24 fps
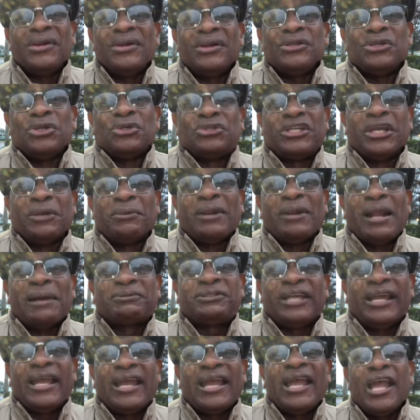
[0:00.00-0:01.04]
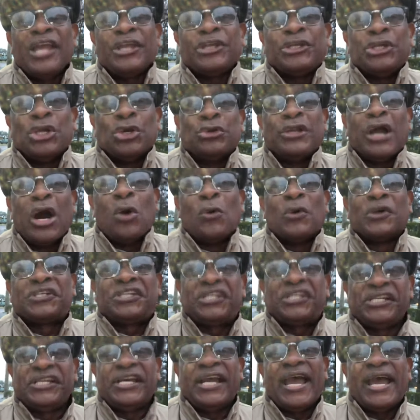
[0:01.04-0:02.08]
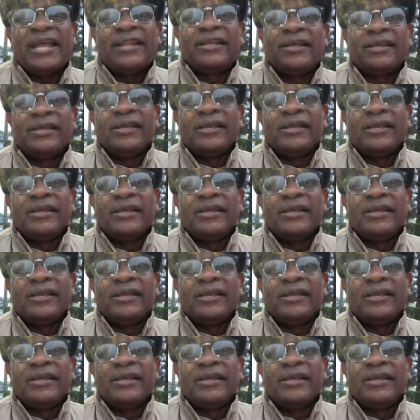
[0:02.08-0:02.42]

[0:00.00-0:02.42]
You see what I'm saying? You know where she at.